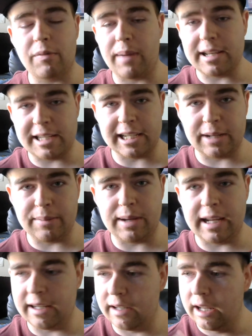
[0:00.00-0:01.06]
my team
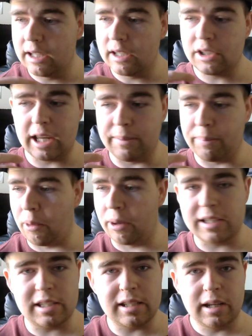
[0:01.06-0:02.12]
in in
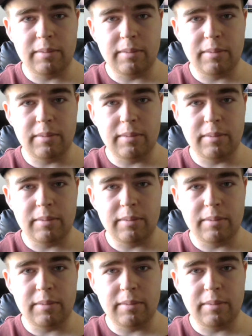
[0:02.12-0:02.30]
points,